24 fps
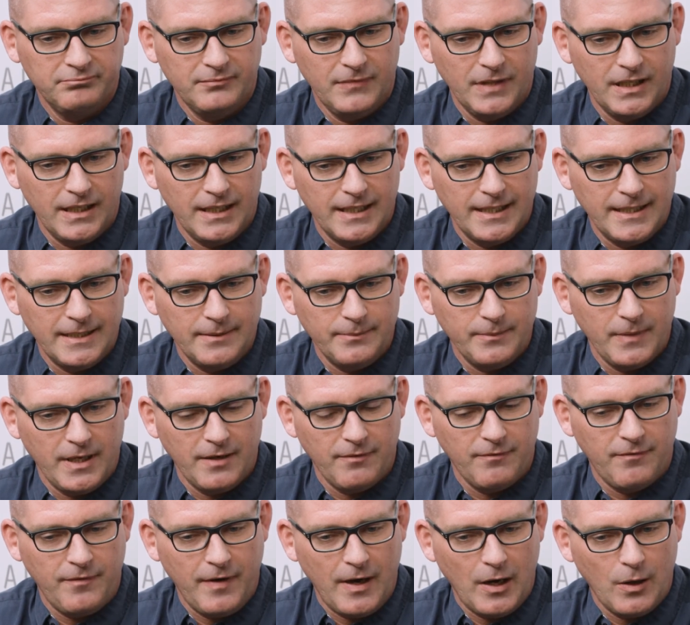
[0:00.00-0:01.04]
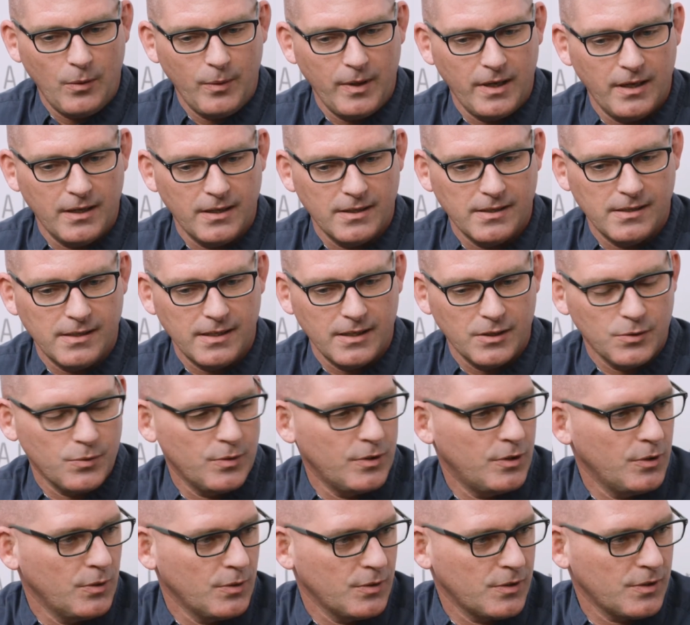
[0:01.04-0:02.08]
farrowing is
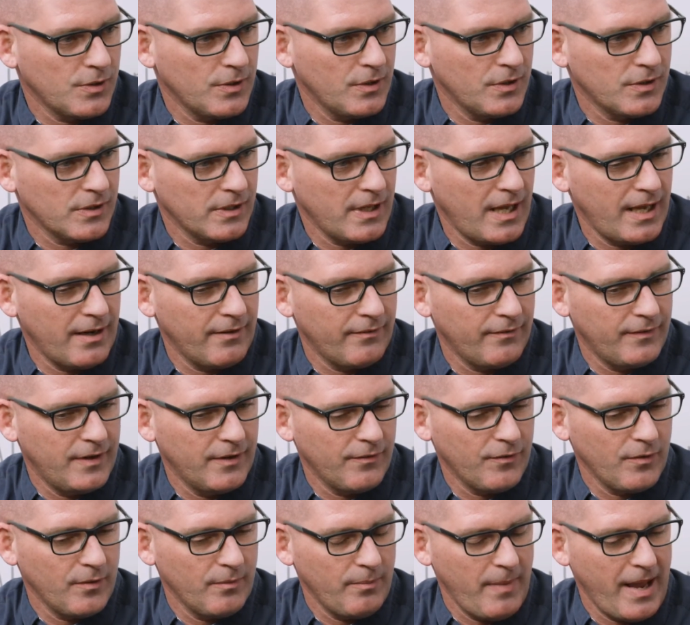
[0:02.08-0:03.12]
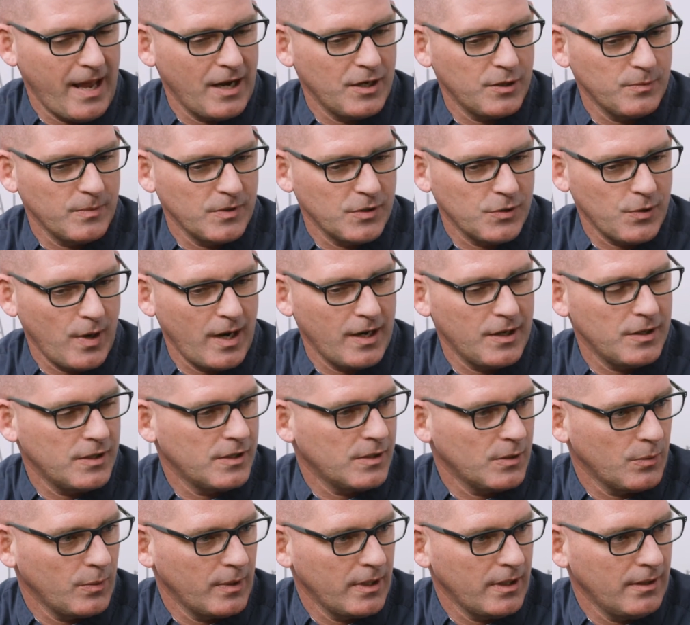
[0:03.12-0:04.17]
reduced. So there's a lot of different management strategies
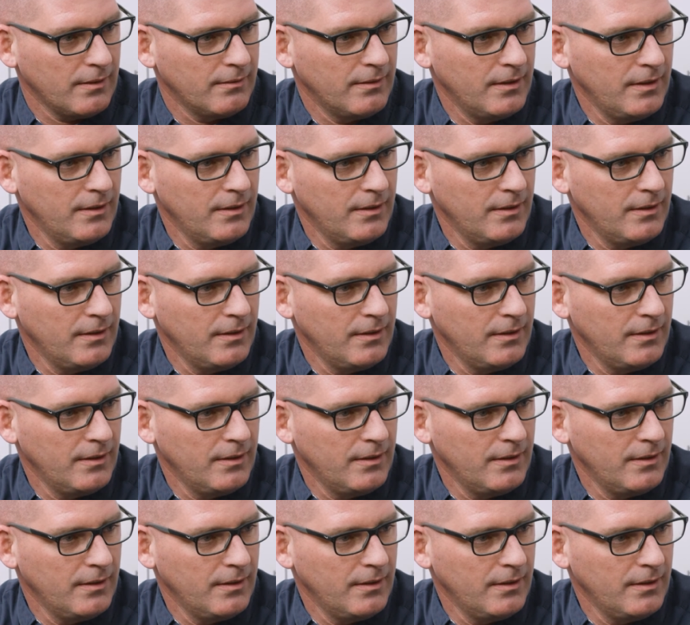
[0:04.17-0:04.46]
that we